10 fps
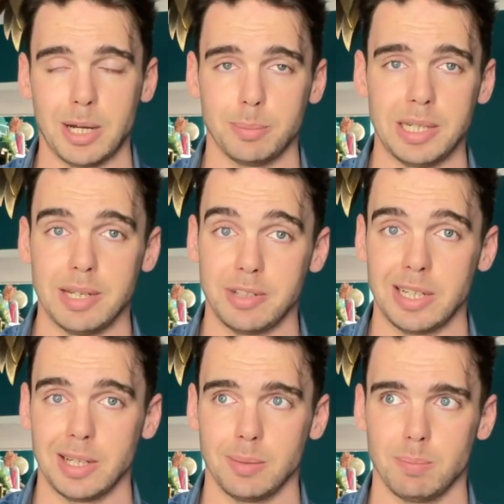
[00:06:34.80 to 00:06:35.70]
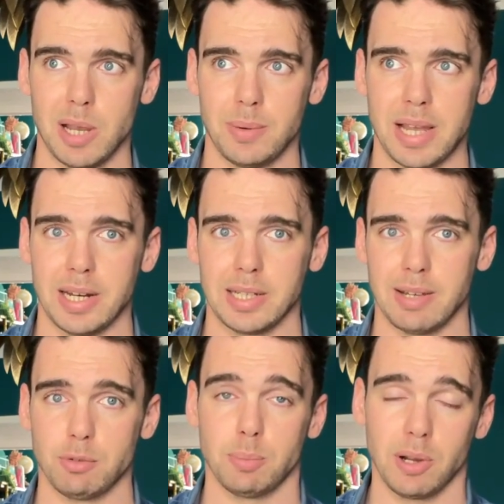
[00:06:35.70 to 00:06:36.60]
not be living in Mary Anning
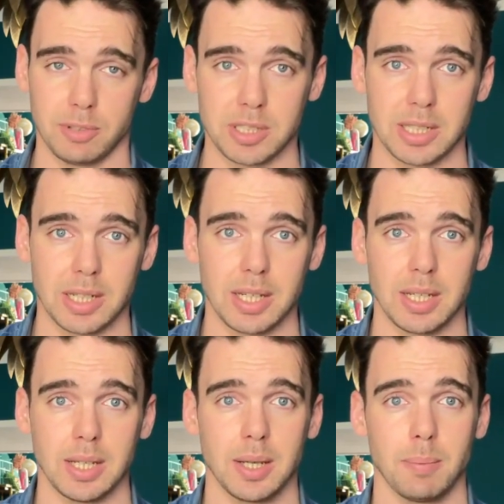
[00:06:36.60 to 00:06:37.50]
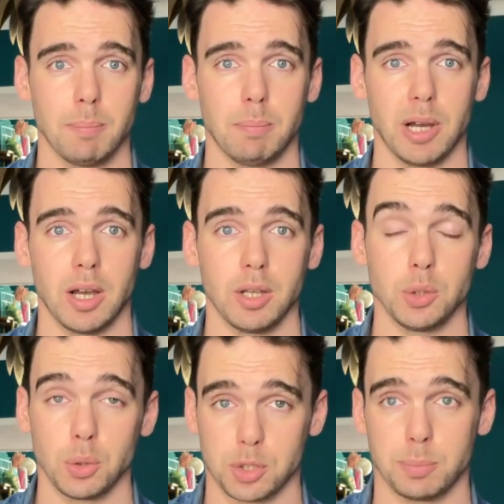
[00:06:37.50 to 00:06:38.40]
level poverty, but
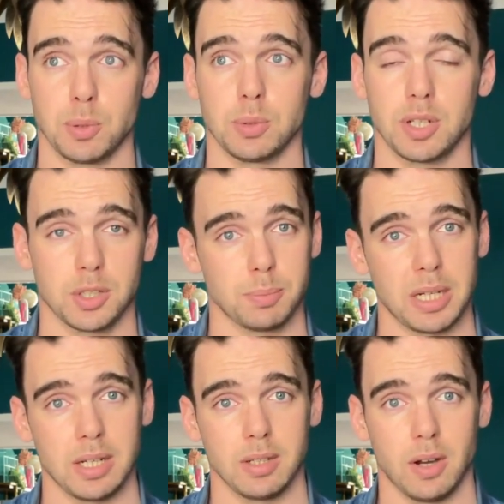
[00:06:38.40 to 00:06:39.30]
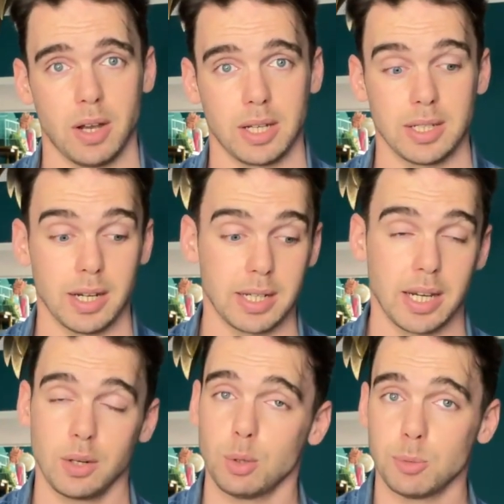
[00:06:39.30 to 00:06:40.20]
your support does mean that I can
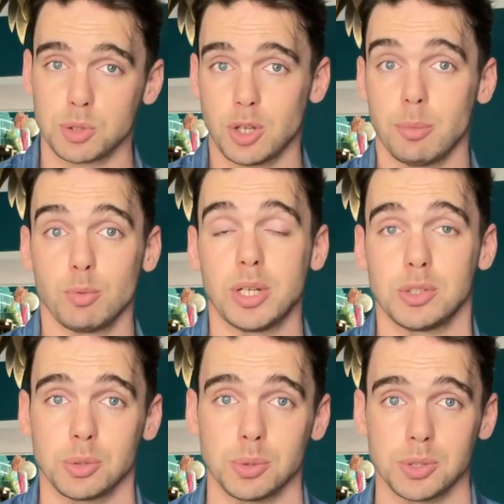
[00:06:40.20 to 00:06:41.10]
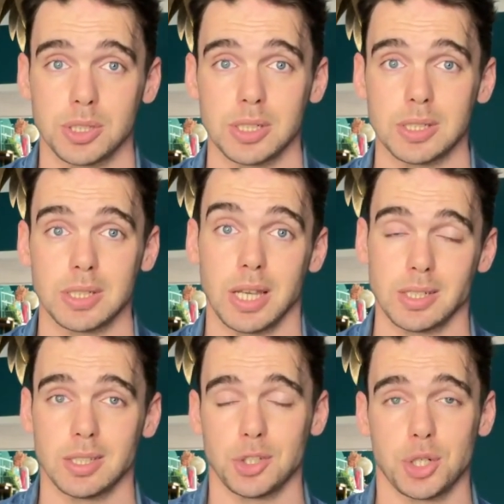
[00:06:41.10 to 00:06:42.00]
dedicate a lot more time and resources
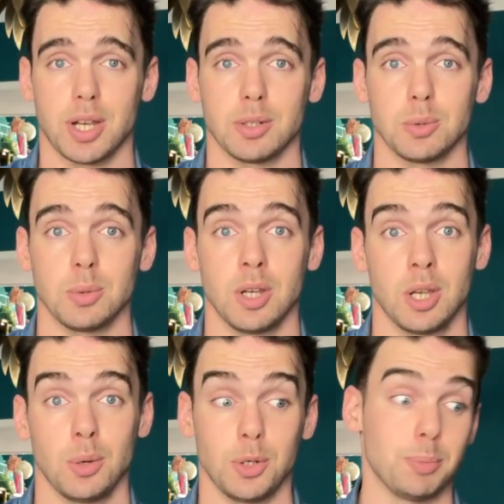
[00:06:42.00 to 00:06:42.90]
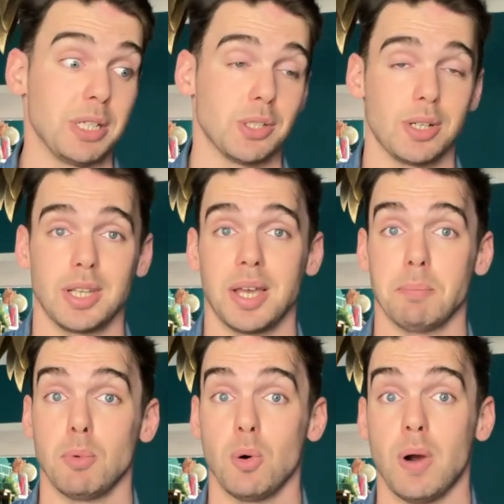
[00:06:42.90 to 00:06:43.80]
into this channel, which means I can
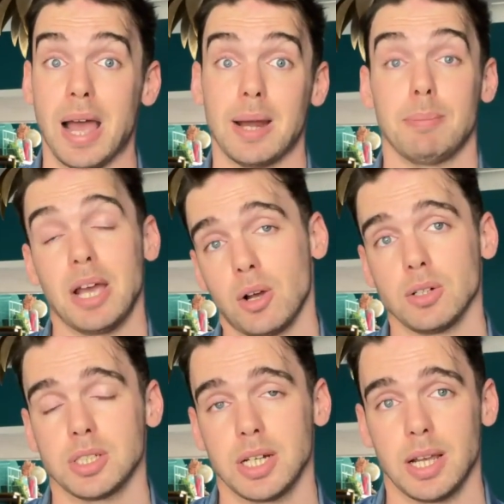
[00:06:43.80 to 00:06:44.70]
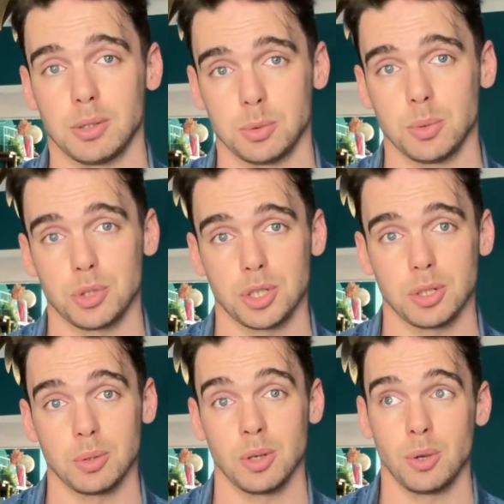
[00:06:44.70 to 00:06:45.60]
get more and better content out towards
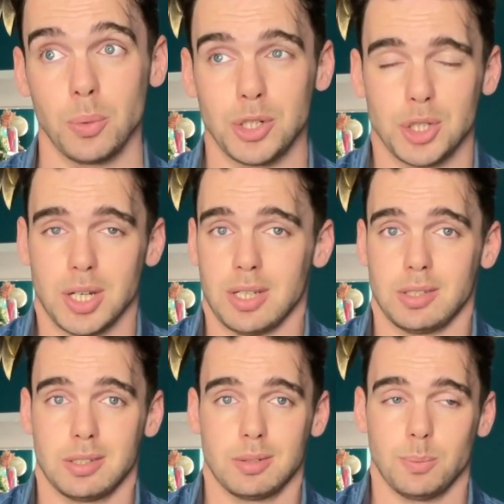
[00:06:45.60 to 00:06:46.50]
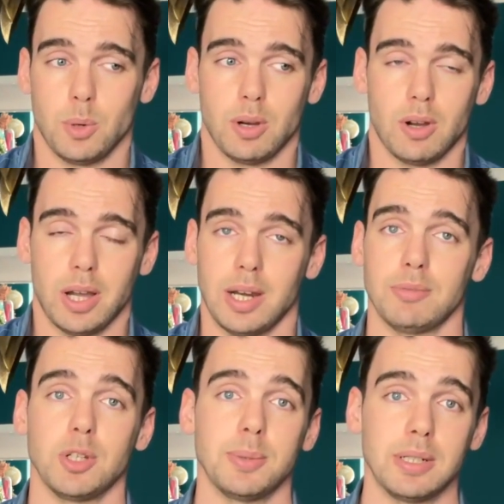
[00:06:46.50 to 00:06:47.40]
you, which is what I
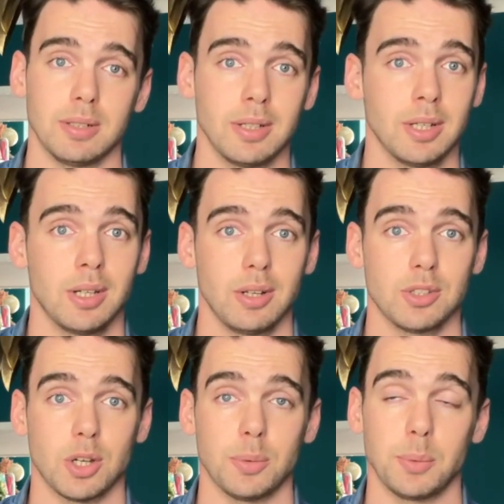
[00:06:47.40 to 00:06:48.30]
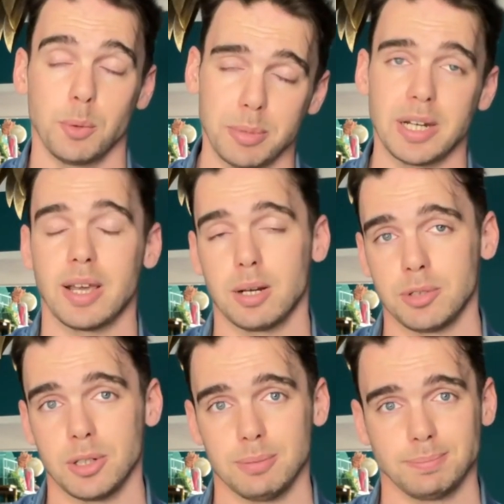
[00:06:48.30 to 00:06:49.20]
love doing. So it would mean a hell
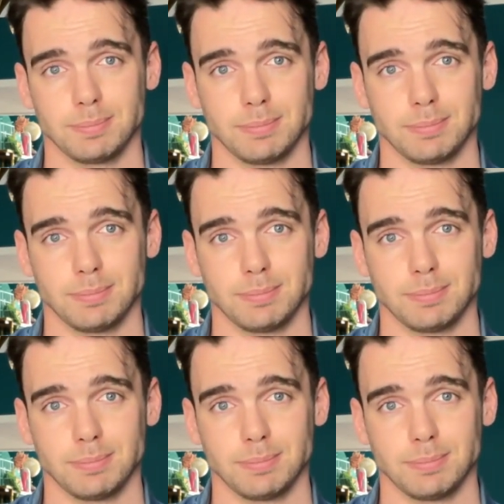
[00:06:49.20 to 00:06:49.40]
of a lot.